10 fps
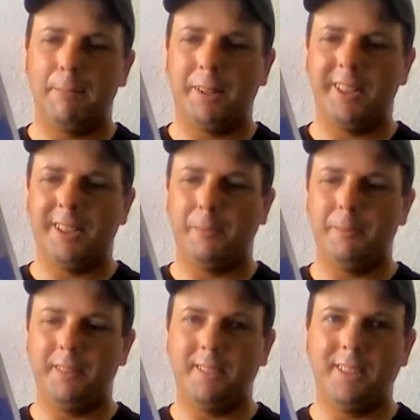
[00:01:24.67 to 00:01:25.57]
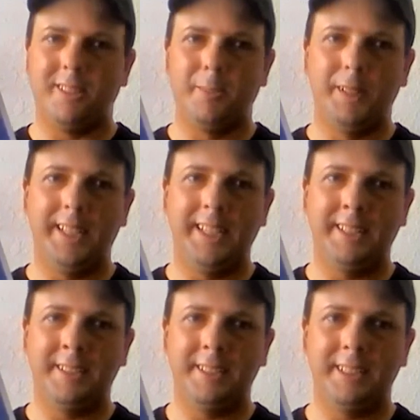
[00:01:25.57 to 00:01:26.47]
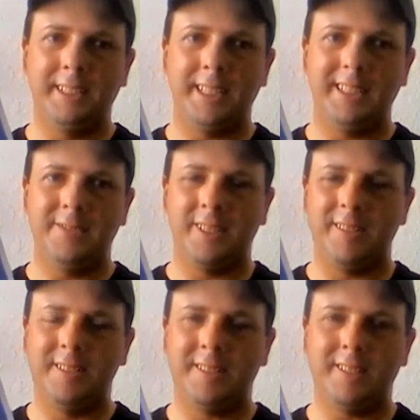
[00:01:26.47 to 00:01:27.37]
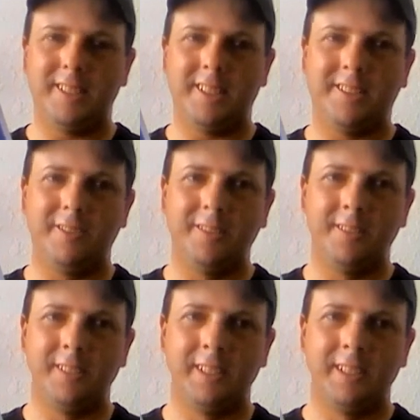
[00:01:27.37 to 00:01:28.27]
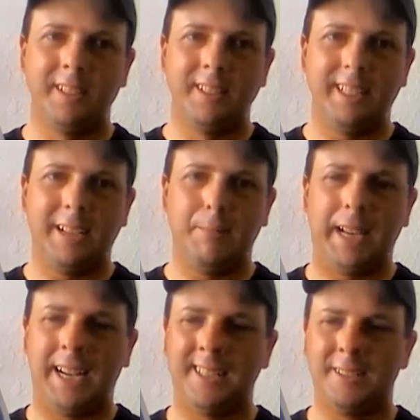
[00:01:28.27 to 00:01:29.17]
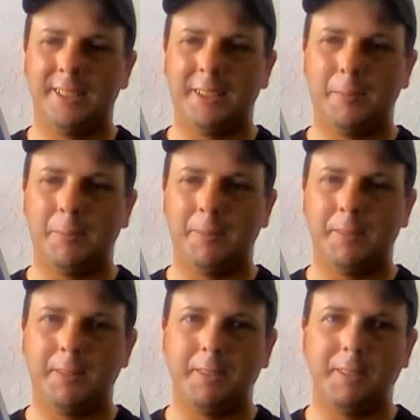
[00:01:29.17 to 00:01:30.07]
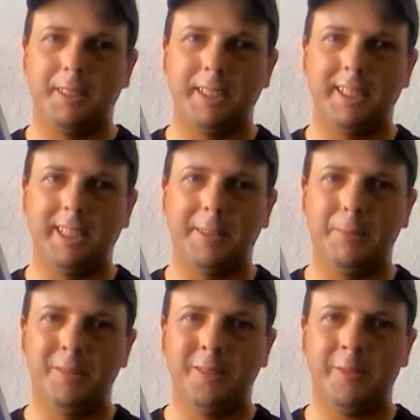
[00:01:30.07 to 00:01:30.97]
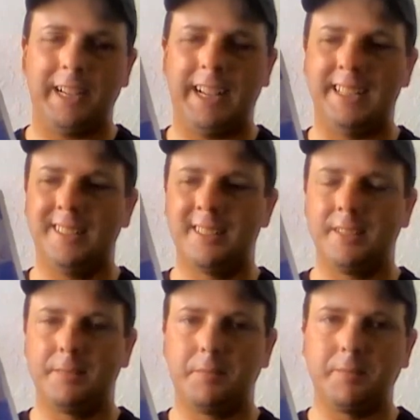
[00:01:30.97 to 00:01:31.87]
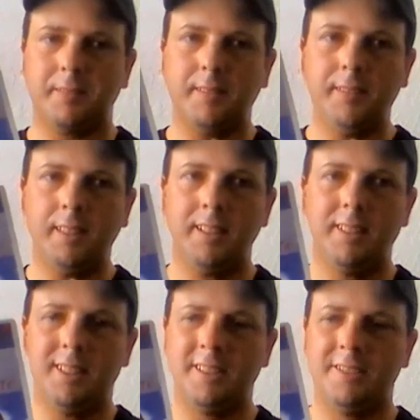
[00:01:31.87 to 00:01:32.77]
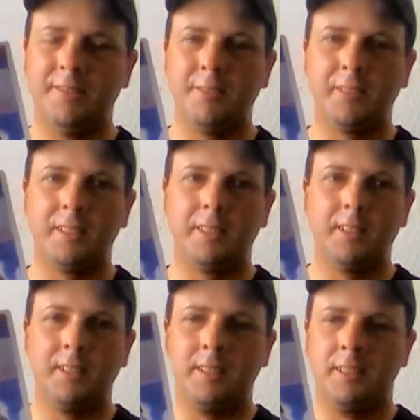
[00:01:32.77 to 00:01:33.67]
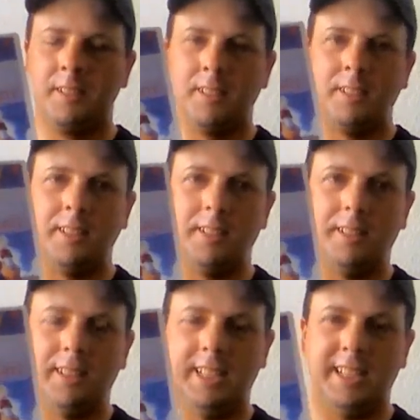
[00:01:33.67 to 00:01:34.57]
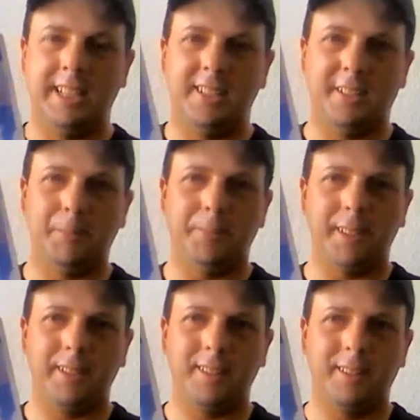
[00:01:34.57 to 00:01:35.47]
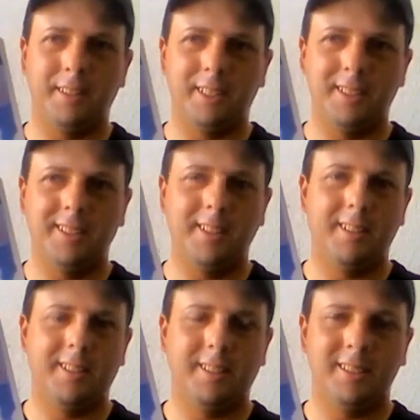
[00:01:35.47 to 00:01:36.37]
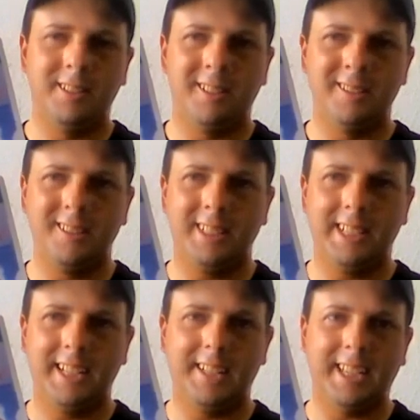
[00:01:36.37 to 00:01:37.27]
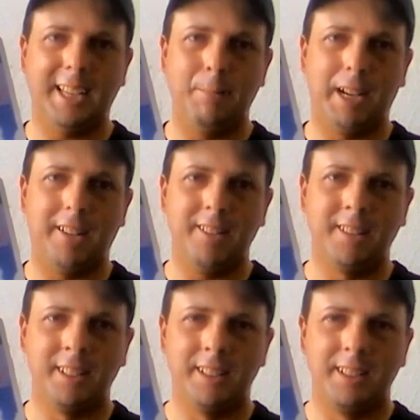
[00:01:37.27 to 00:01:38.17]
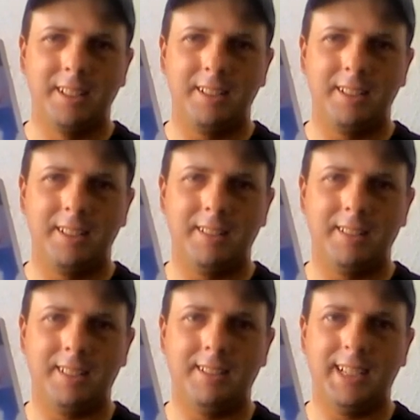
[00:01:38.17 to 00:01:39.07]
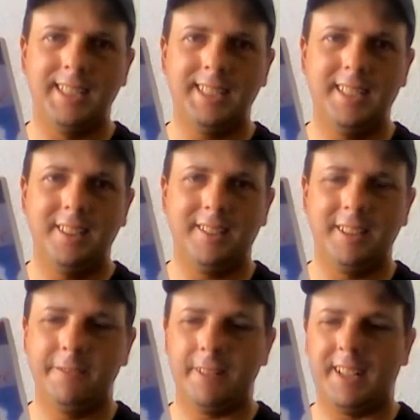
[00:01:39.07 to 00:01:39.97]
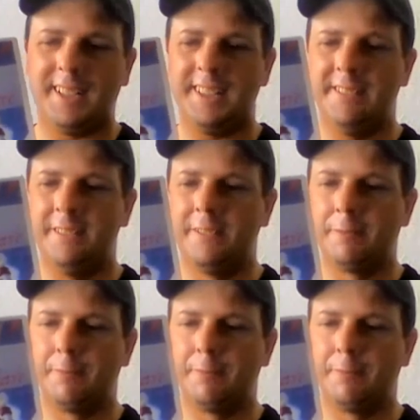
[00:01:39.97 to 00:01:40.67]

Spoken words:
But Toby he's very slow, and Max he moves fast. So yeah, and the Tortoise and the Hare came out 1935.